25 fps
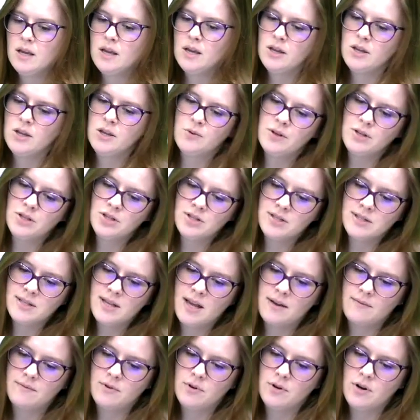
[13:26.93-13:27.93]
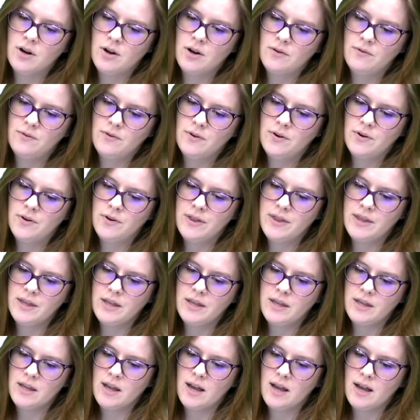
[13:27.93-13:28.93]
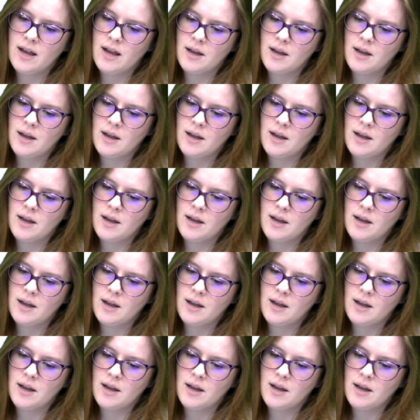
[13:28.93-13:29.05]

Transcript: you can just hover over the